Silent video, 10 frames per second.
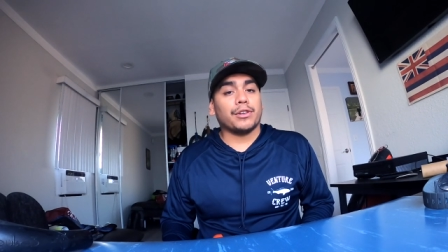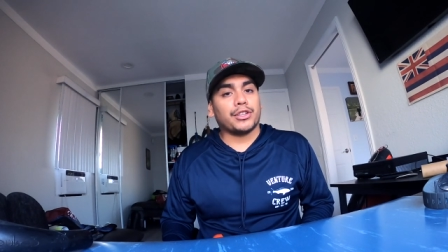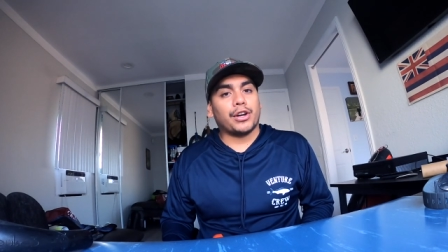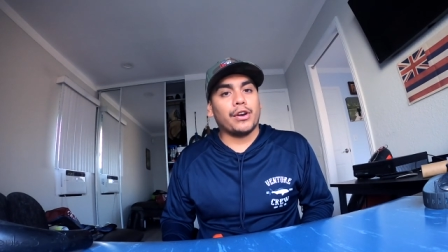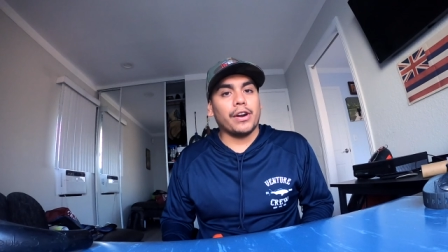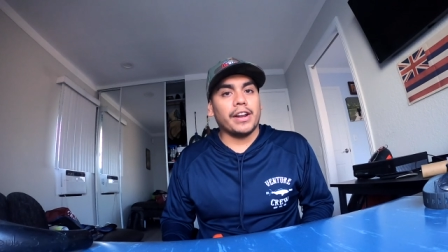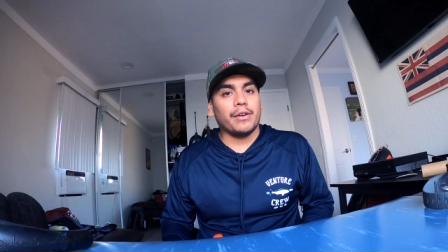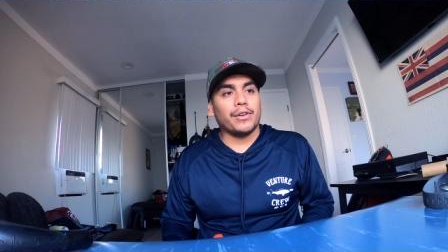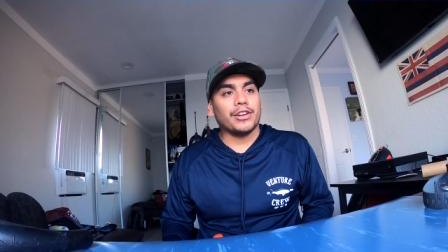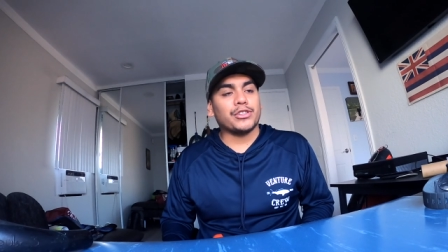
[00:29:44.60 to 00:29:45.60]

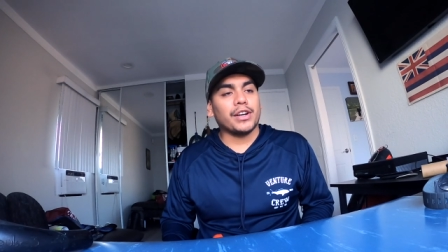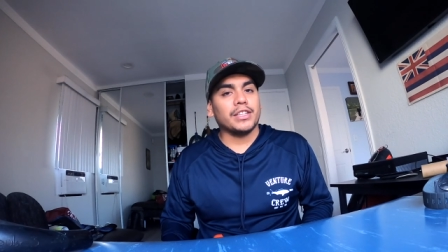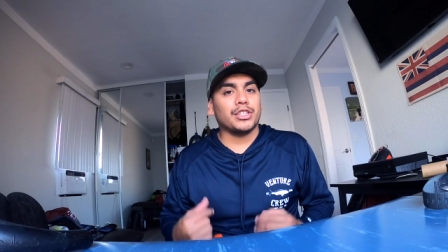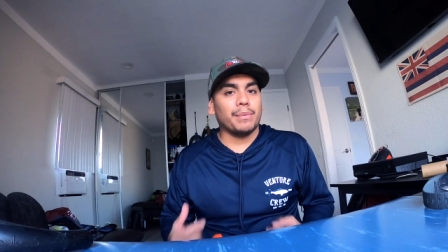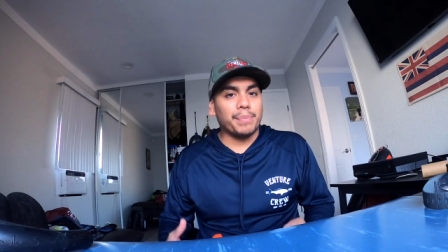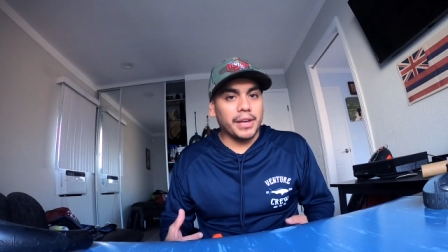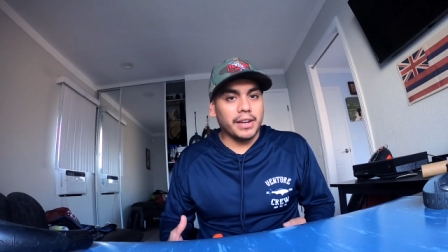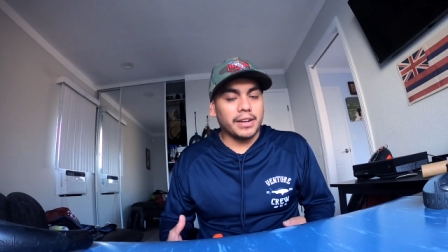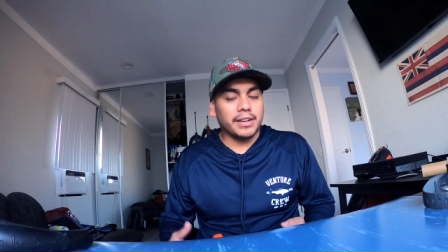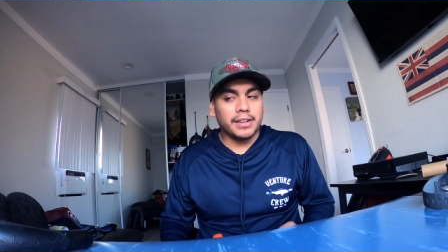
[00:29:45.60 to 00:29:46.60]
frustrating when you're trying to jump
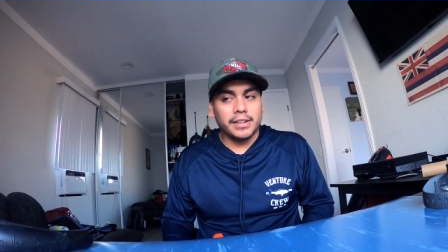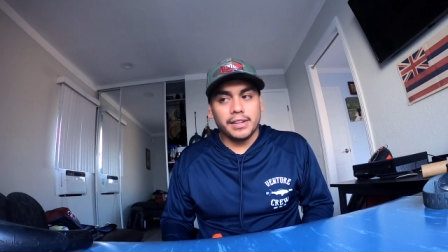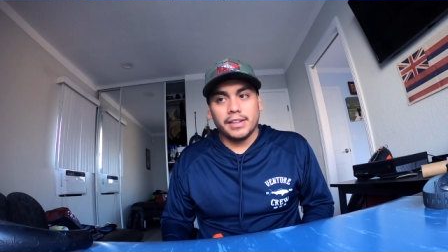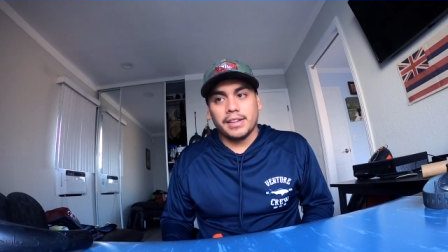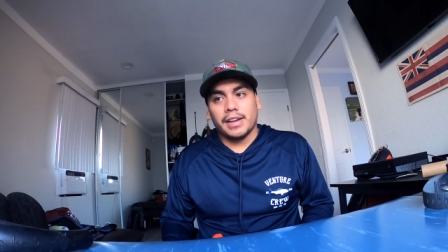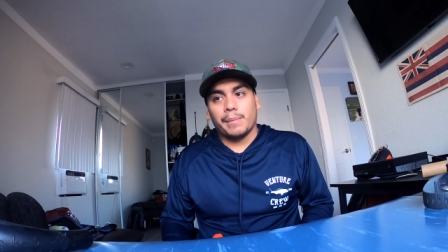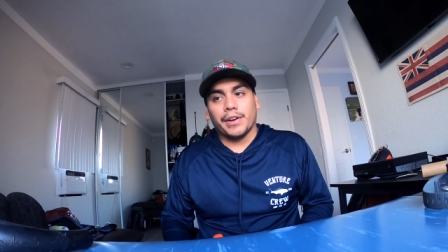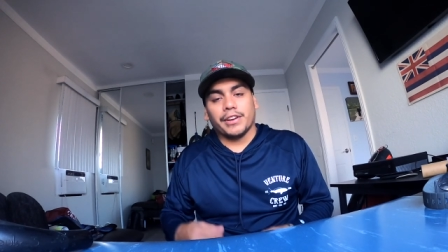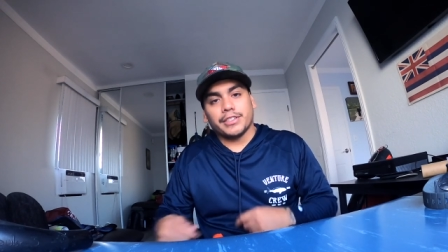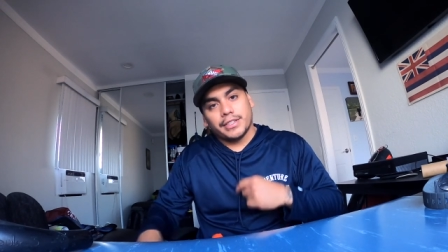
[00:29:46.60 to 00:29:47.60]
in
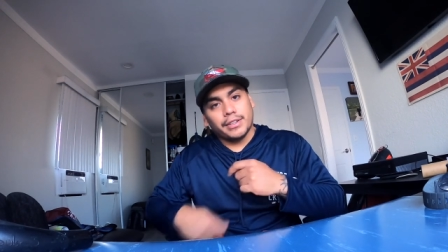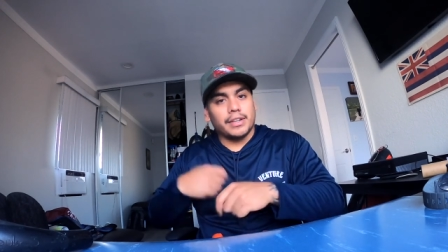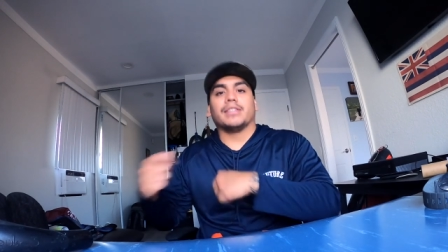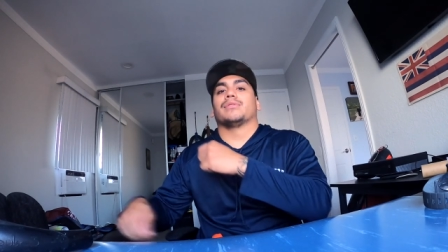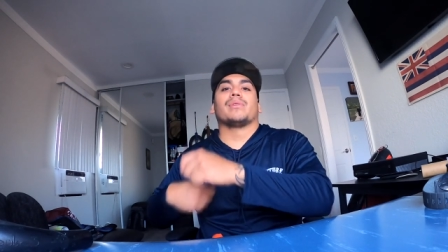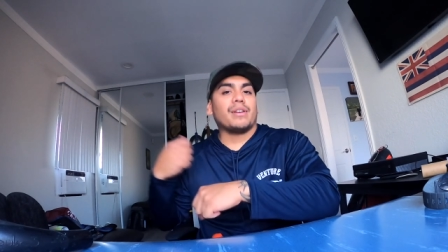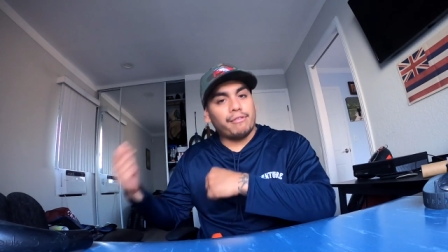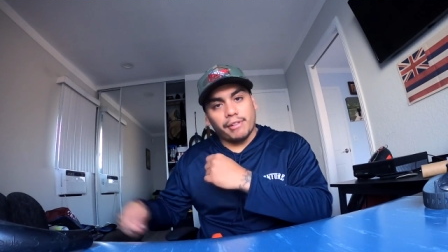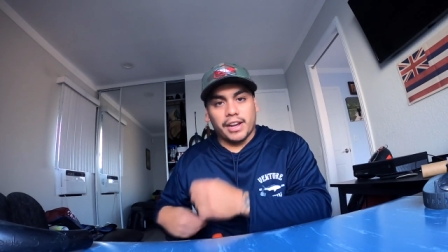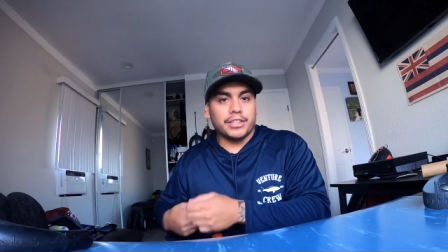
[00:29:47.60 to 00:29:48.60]
but you're still undoing your
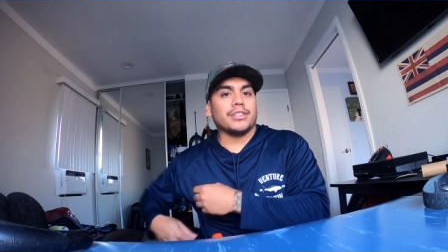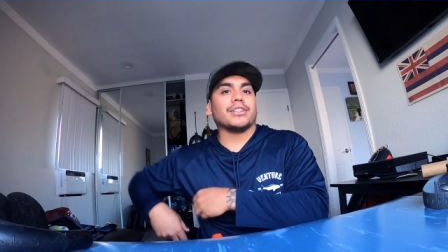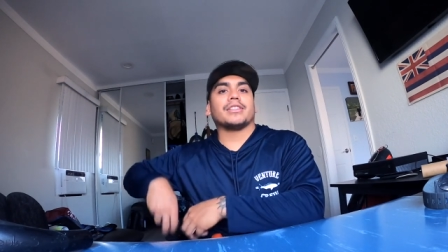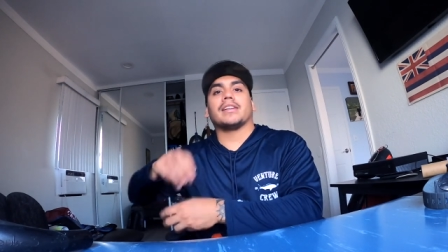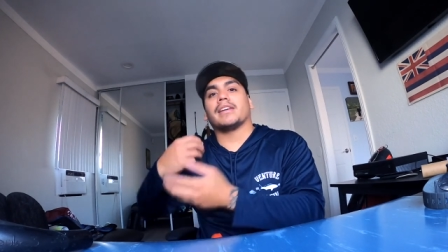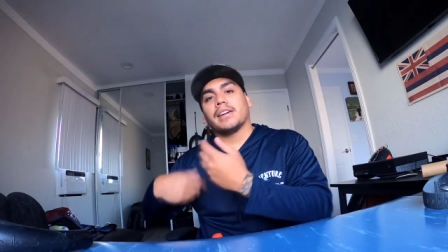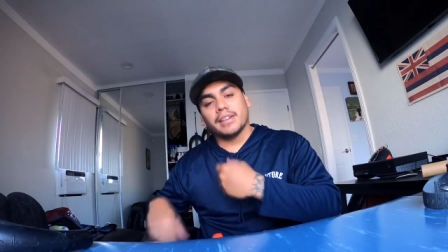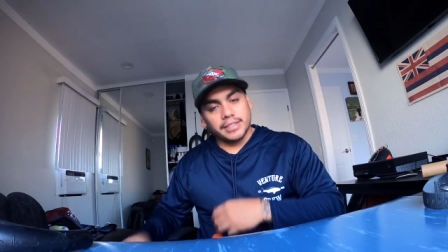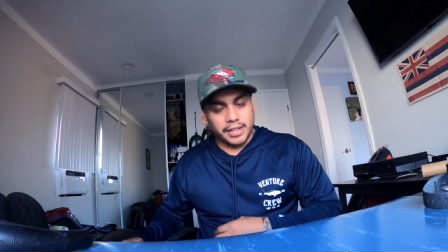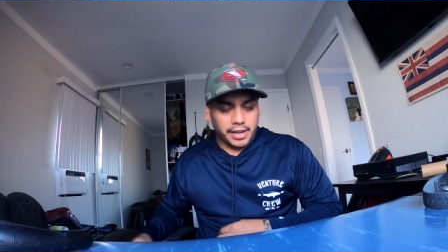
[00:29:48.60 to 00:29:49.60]
flashers and then you
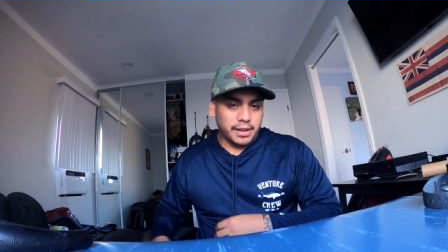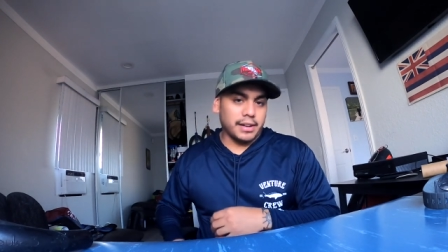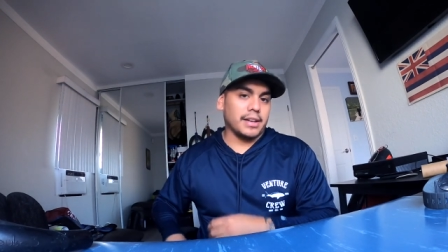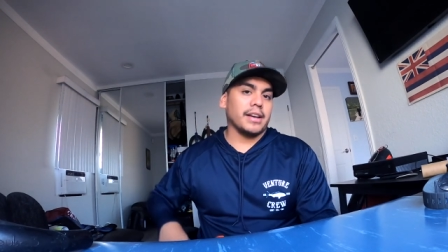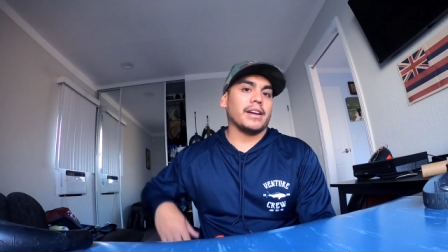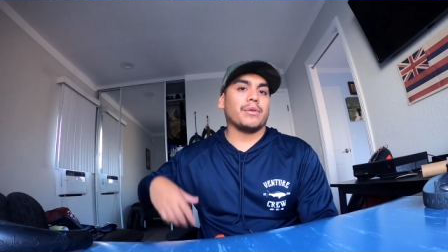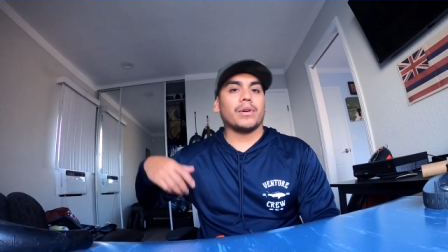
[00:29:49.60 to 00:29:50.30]
gotta untangle it.